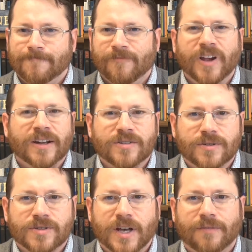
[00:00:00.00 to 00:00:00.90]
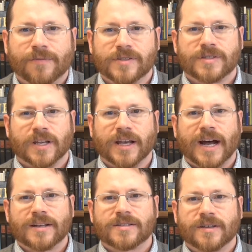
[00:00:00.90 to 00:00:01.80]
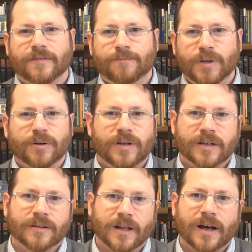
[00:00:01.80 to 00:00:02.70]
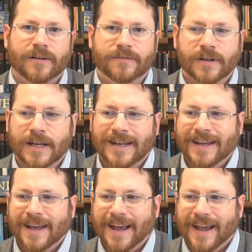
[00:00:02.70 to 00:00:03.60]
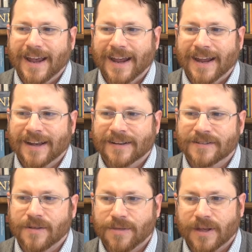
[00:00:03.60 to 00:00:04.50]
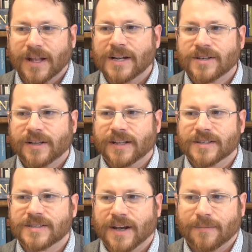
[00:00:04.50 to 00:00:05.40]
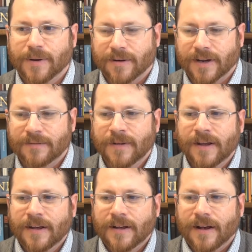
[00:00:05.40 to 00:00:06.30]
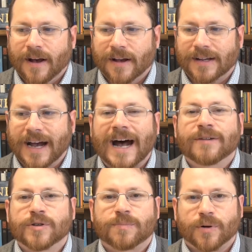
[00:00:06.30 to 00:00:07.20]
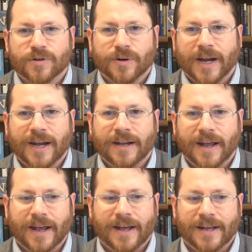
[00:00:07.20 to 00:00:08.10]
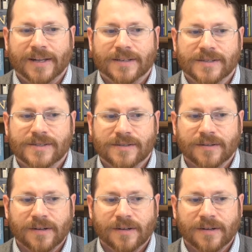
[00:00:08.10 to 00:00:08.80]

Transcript: Venus herself was the goddess of beauty and love. And theologically in this time period, God was portrayed as